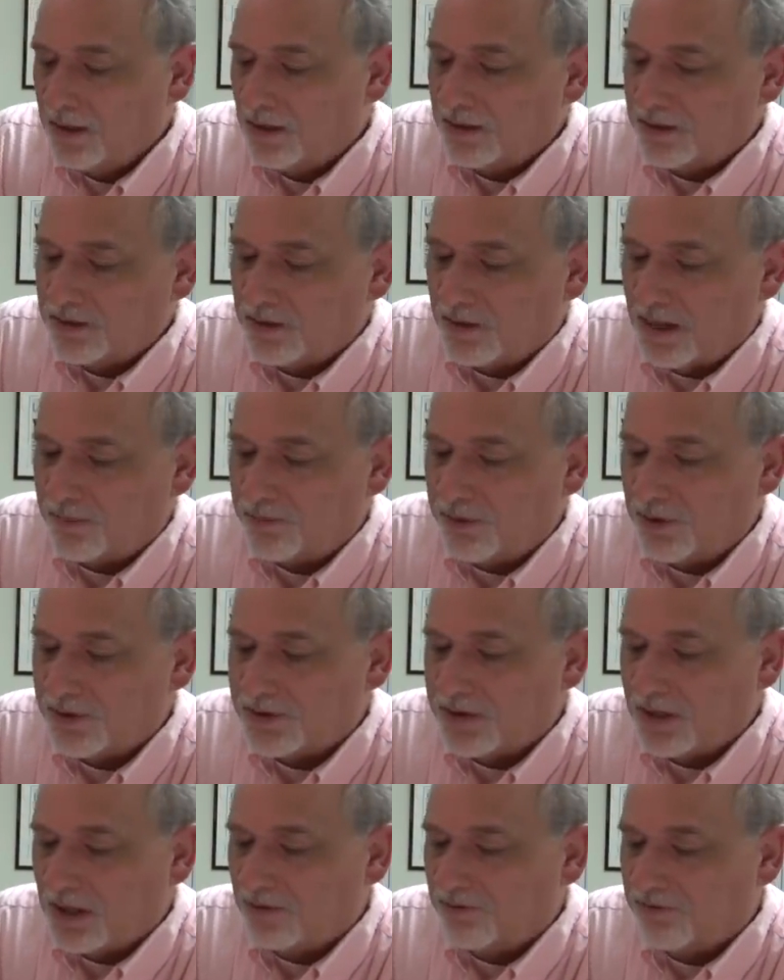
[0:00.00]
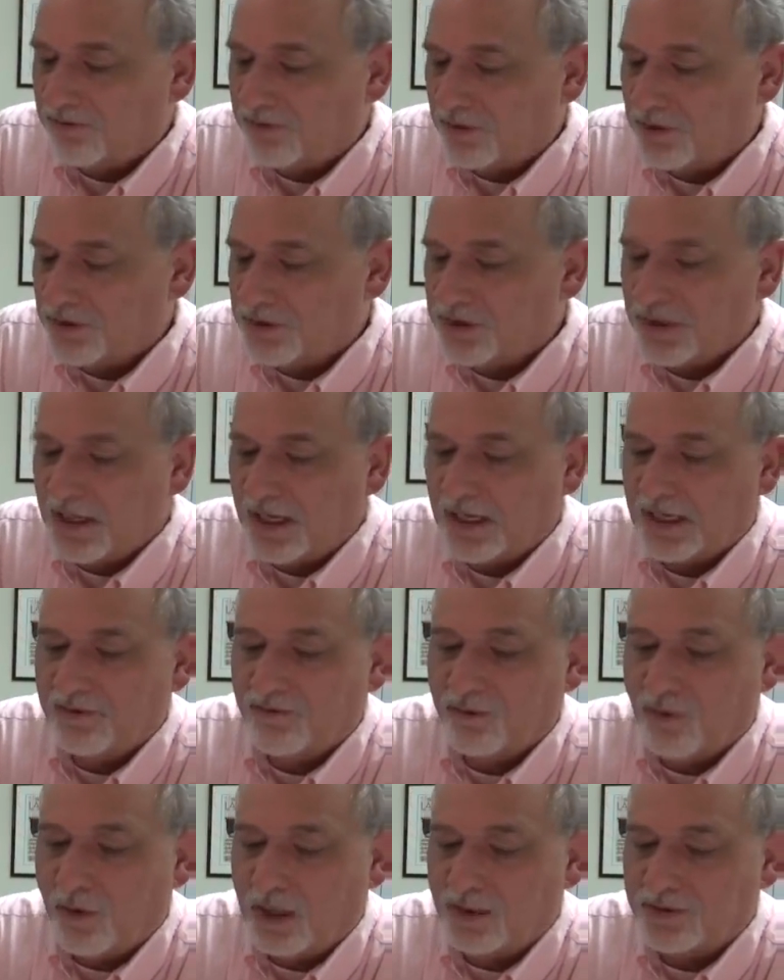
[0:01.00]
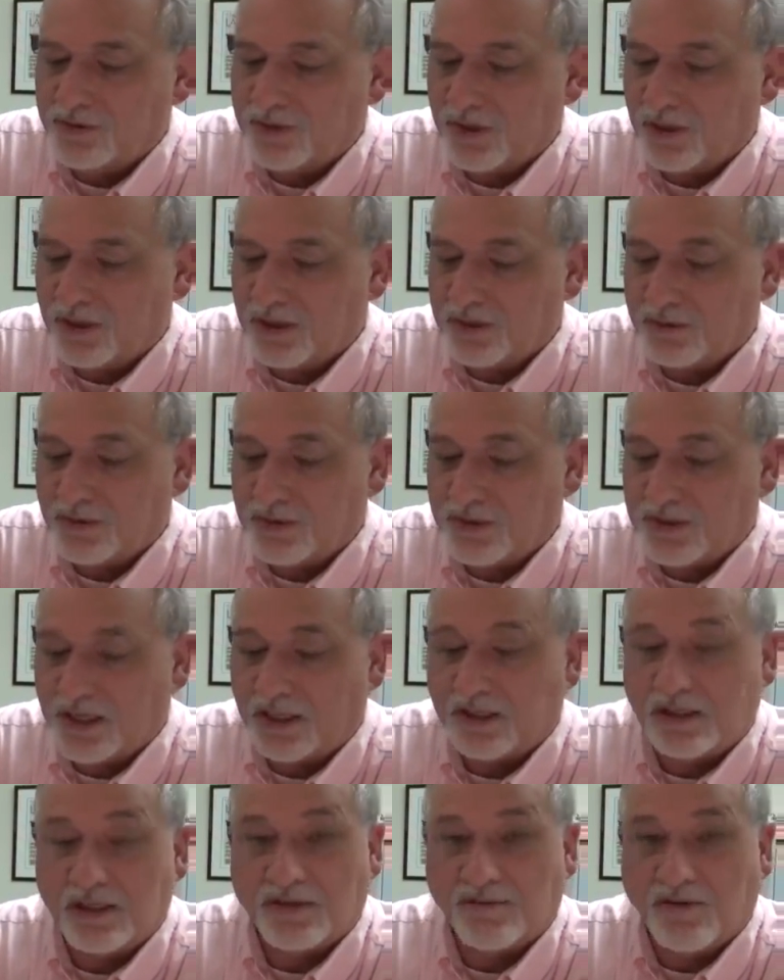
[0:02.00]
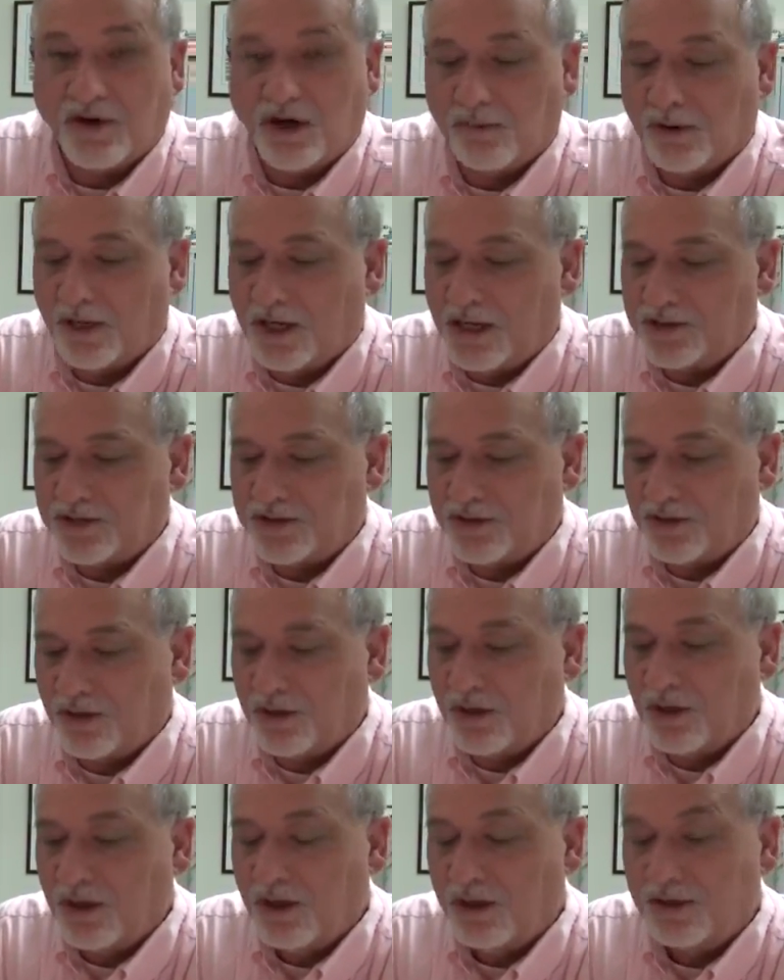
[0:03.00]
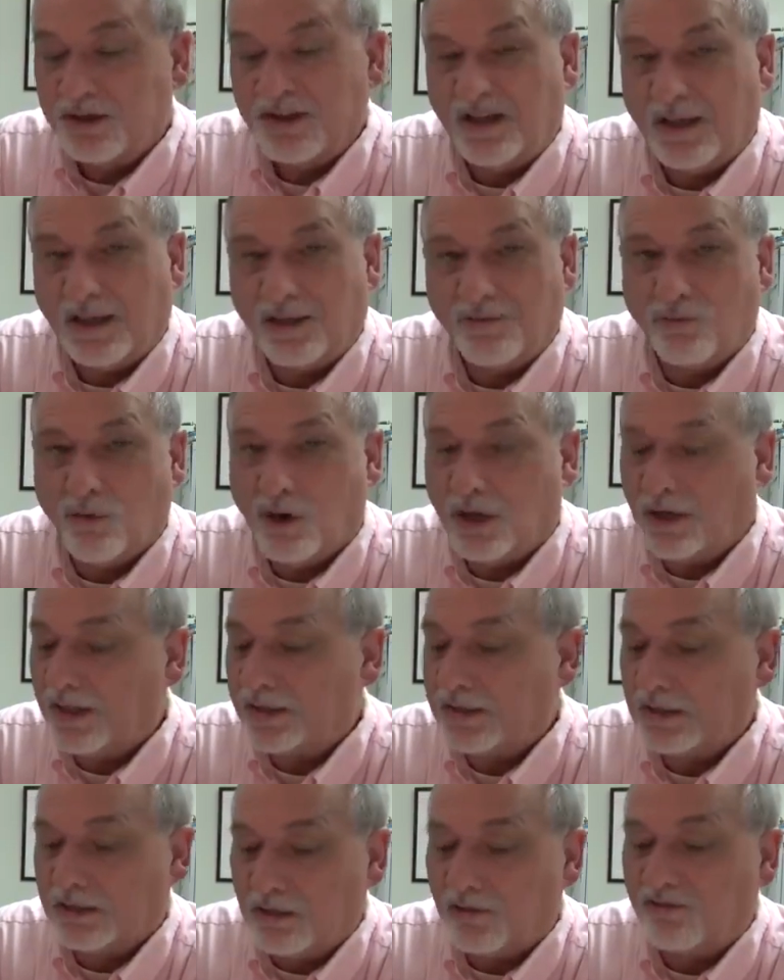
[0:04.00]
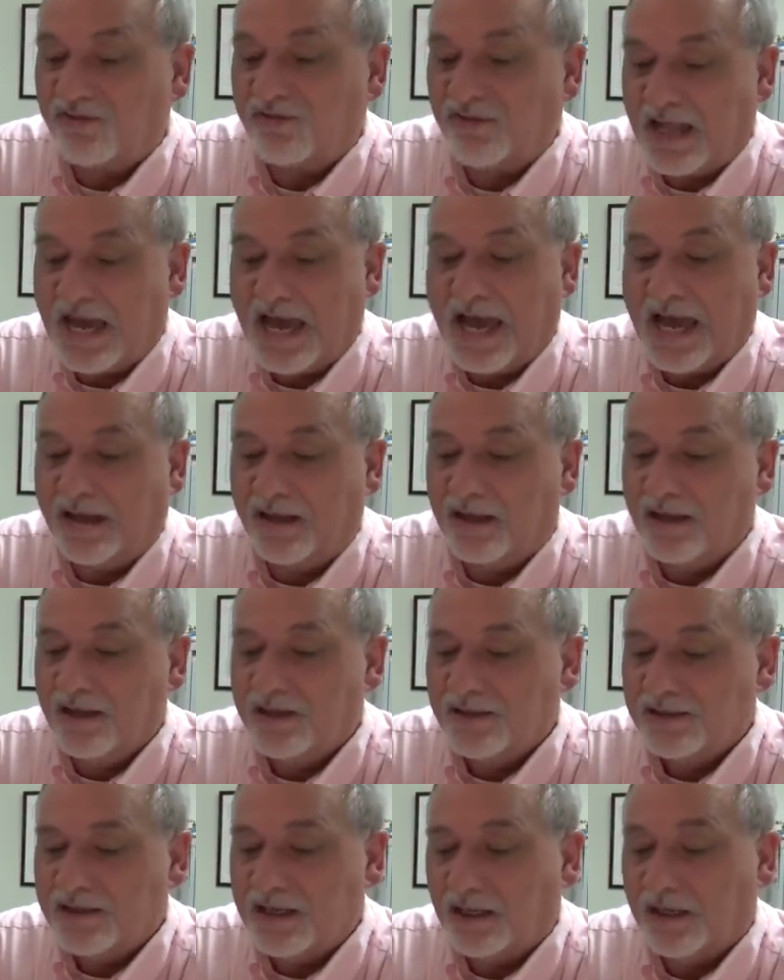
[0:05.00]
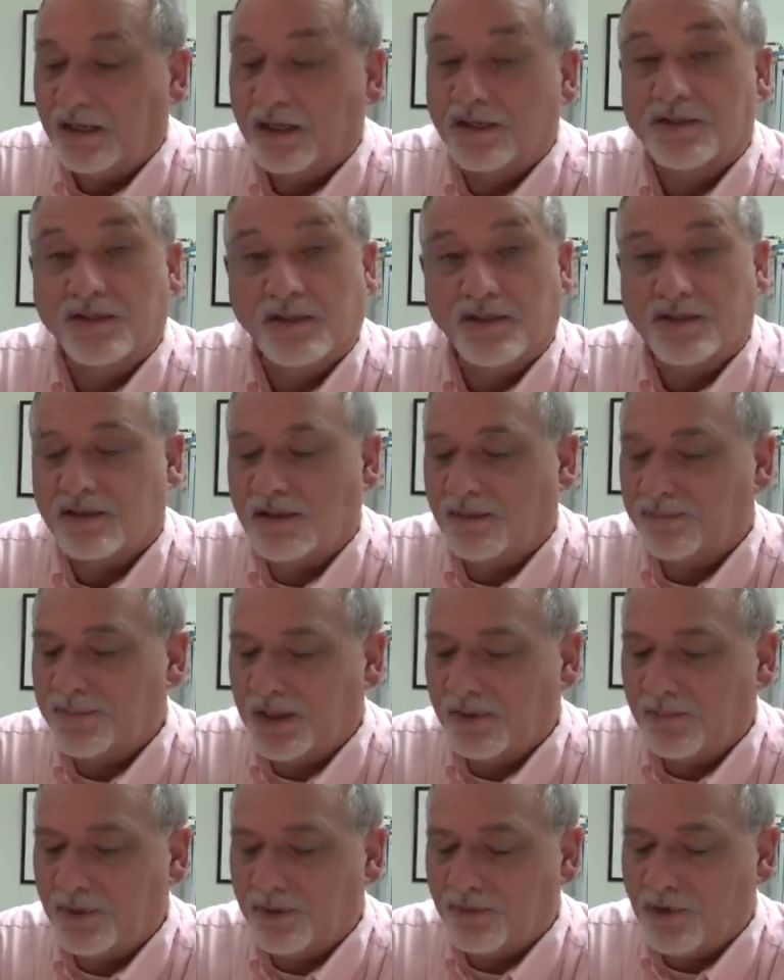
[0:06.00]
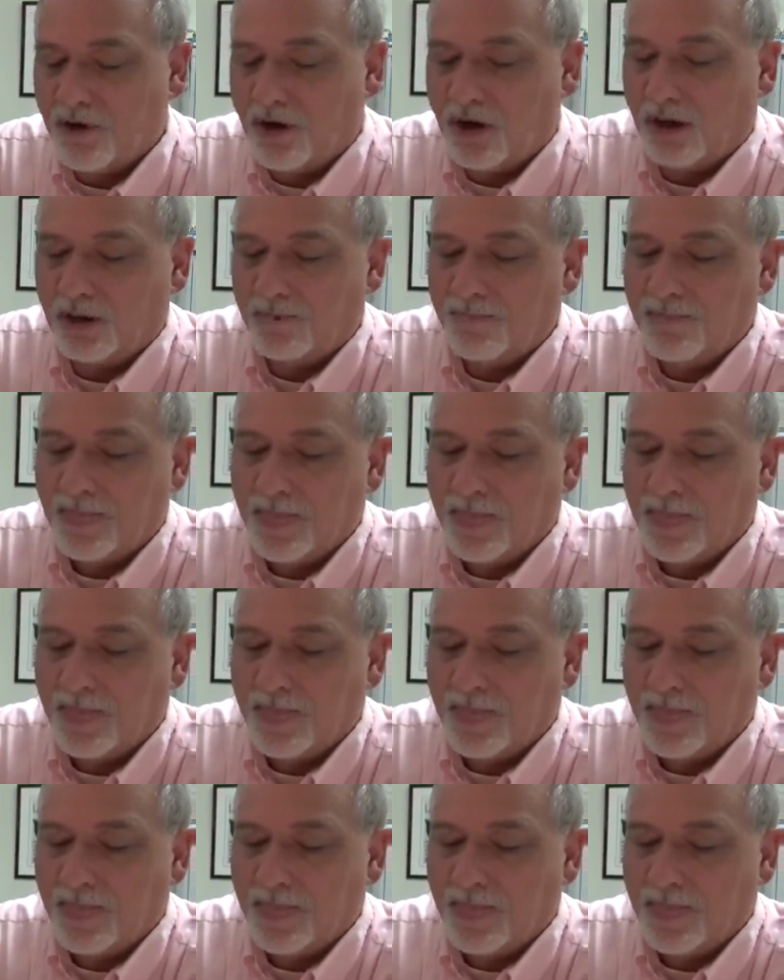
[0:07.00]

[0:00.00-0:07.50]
And so that prints out first -1. So because we set this variable Eister to -1, like a little flag telling us that something went wrong.